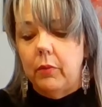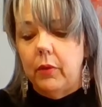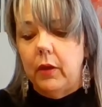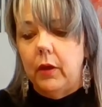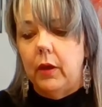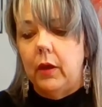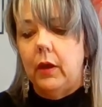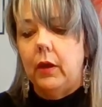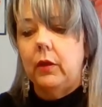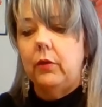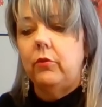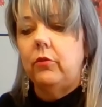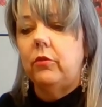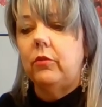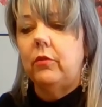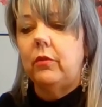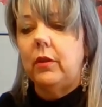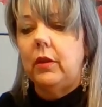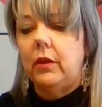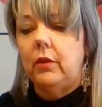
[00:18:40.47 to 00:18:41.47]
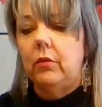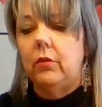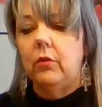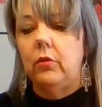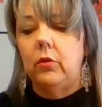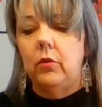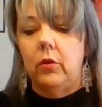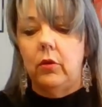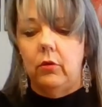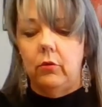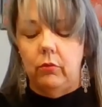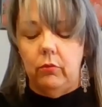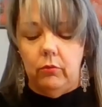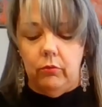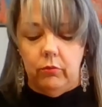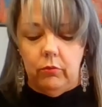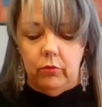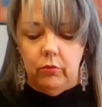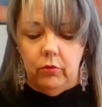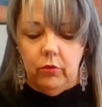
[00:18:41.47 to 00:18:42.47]
But I just need the
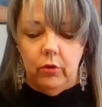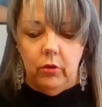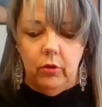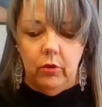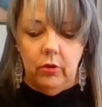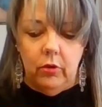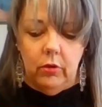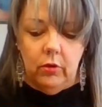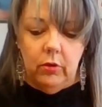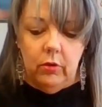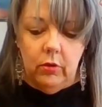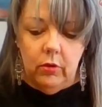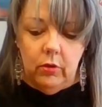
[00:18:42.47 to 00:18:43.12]
nose